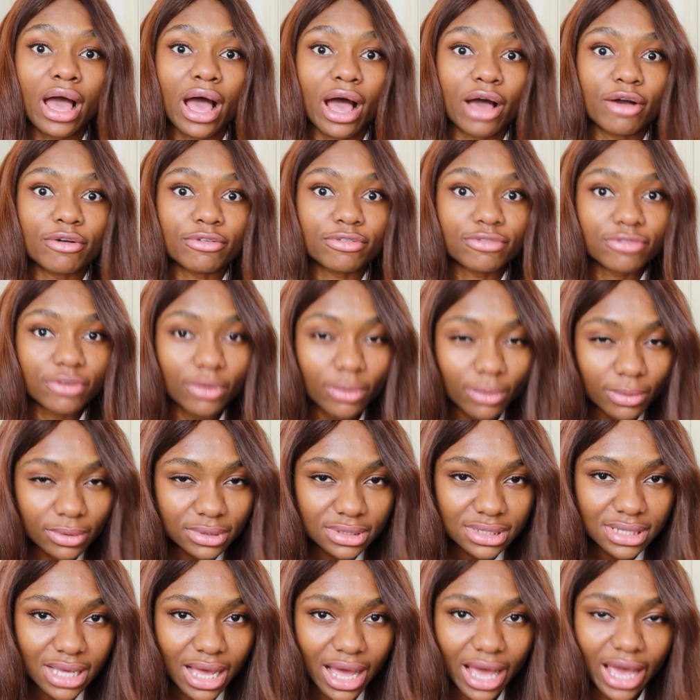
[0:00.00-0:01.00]
and
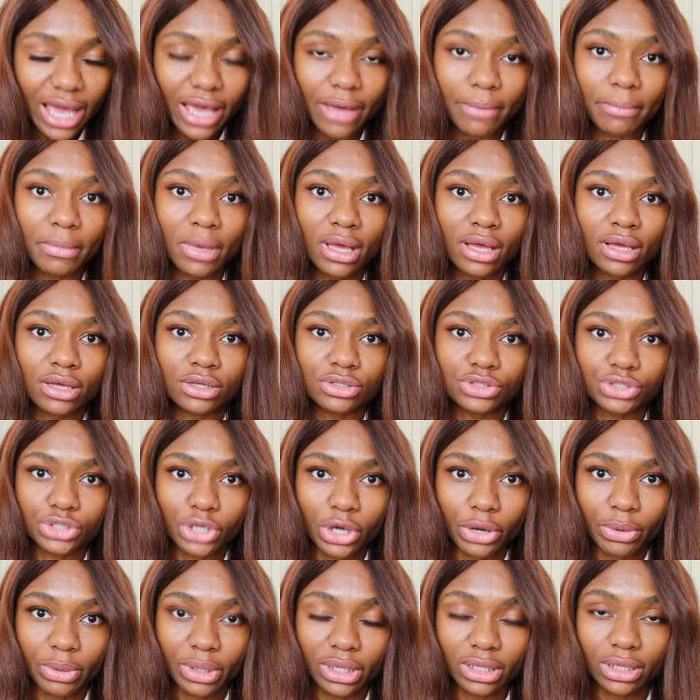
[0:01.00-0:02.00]
full time
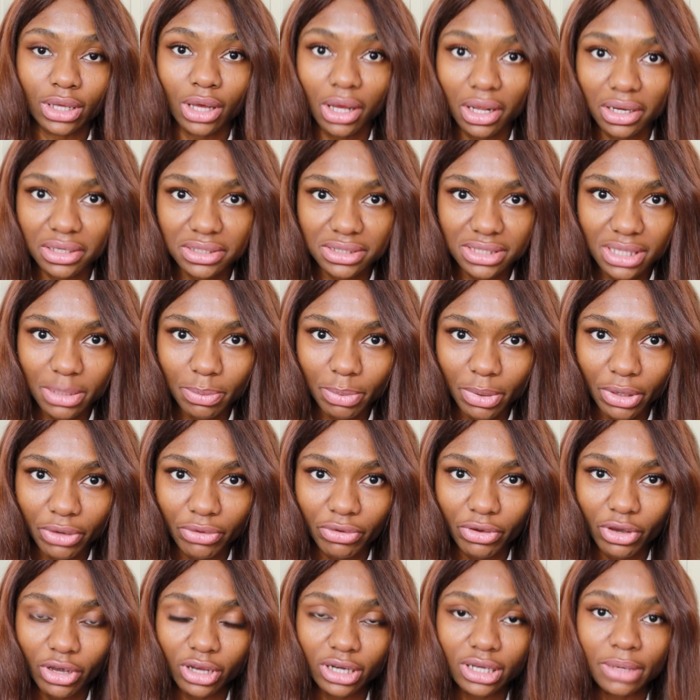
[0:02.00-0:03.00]
during holiday
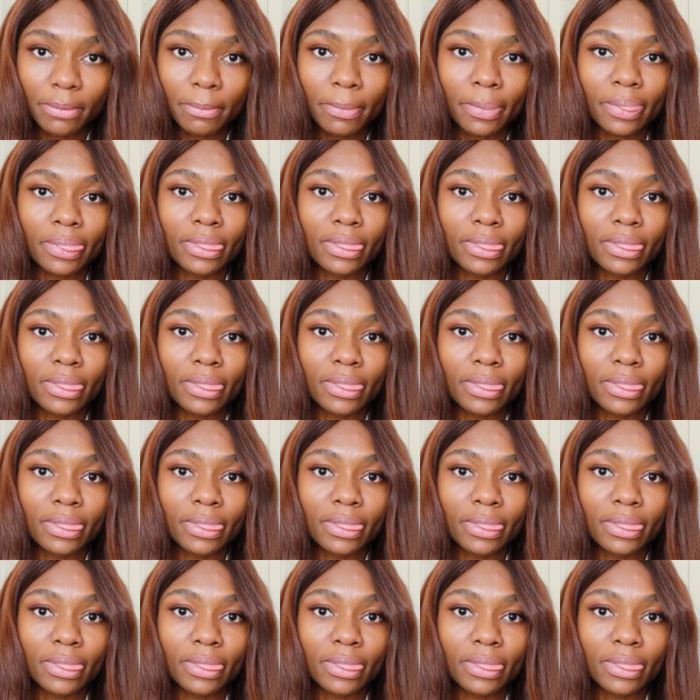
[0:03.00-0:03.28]
period,